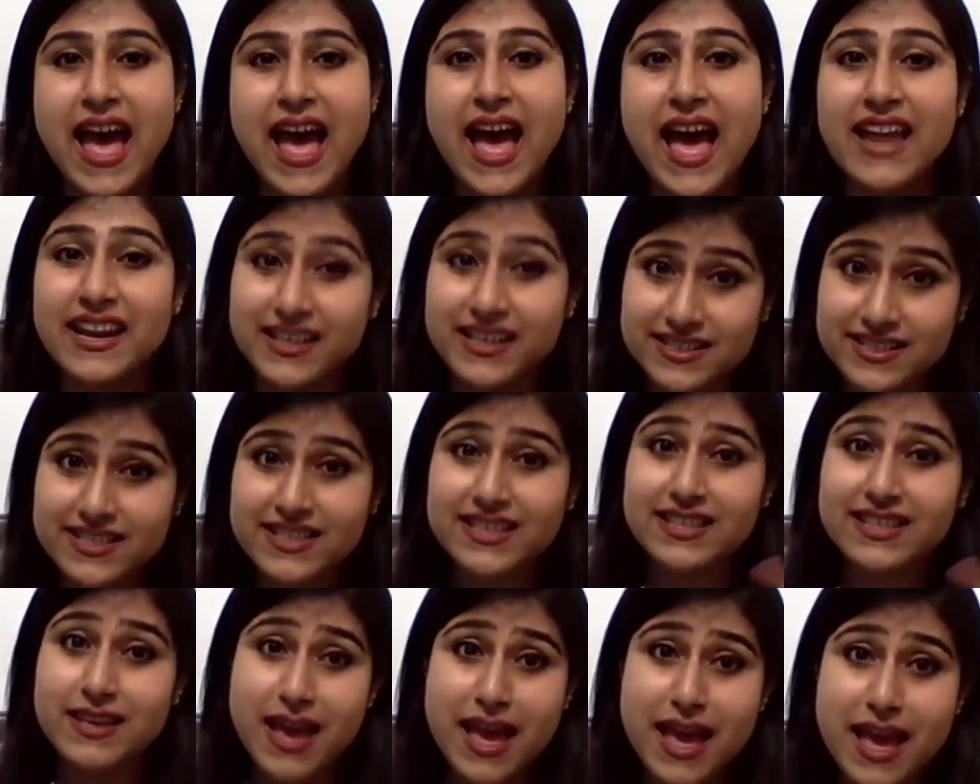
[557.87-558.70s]
And it's a
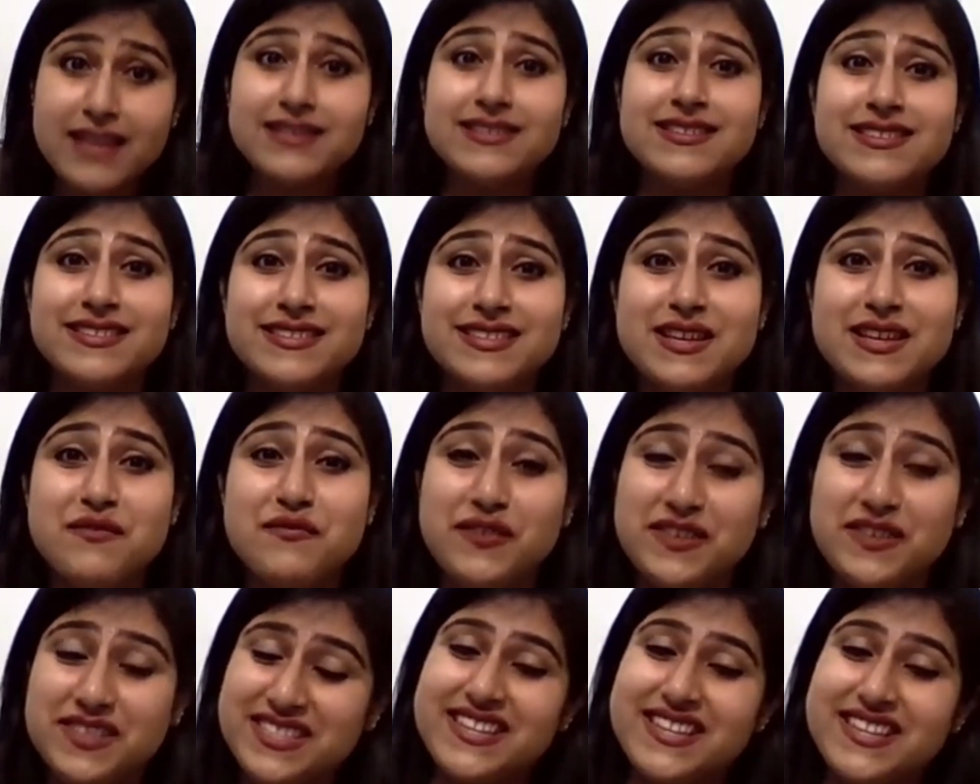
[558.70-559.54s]
yes if
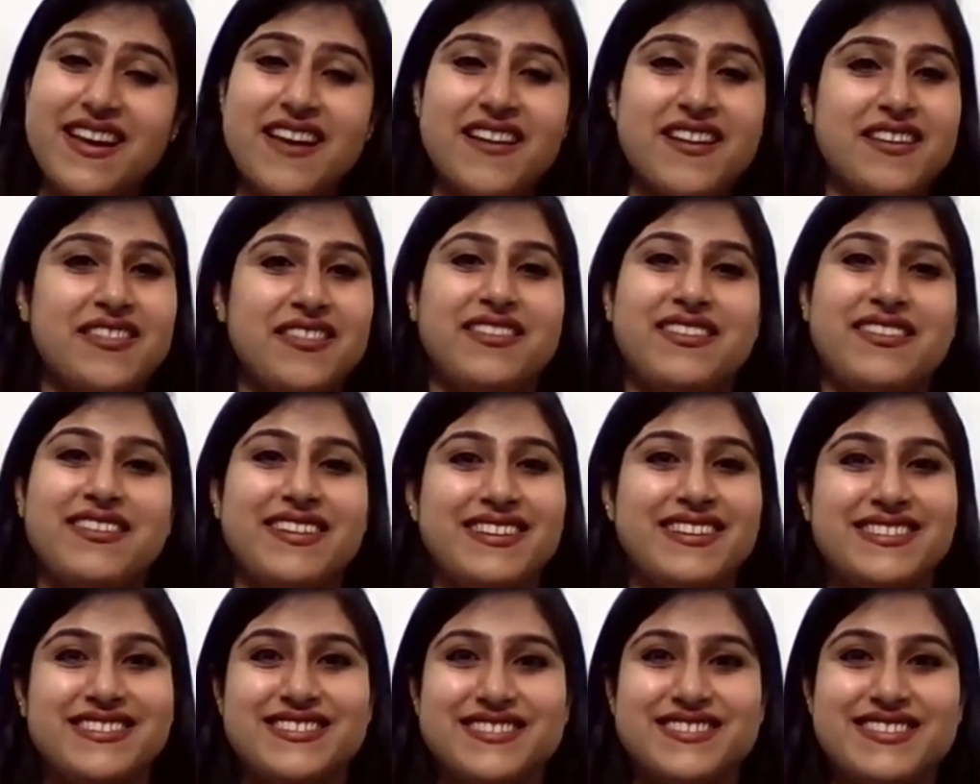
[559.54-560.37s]
it's in another
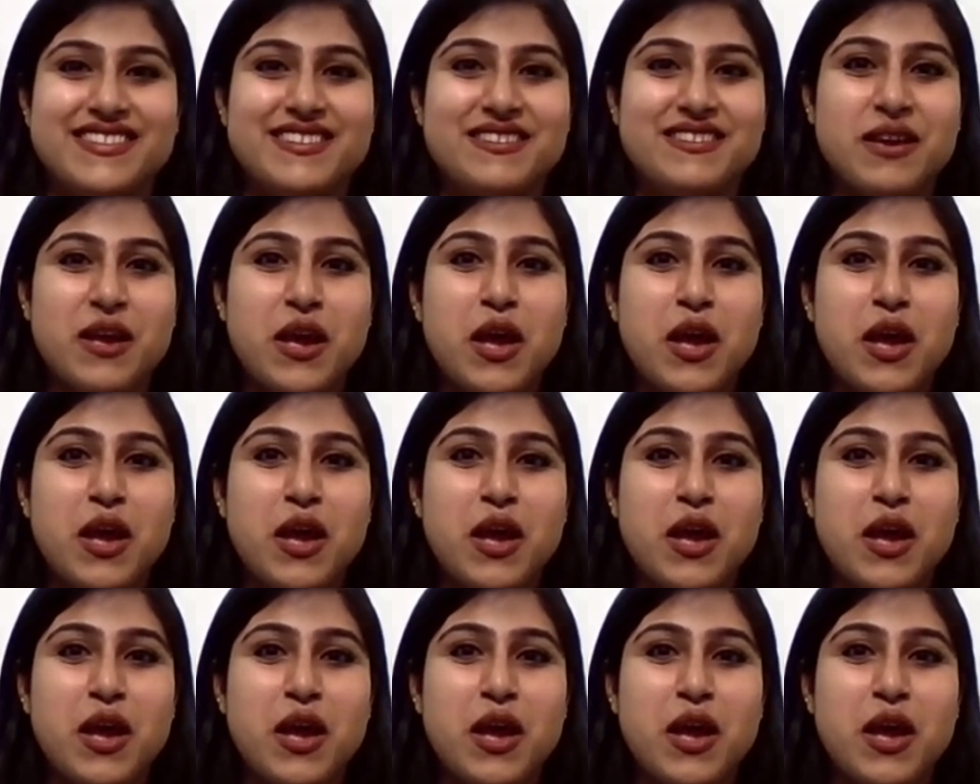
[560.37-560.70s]
country.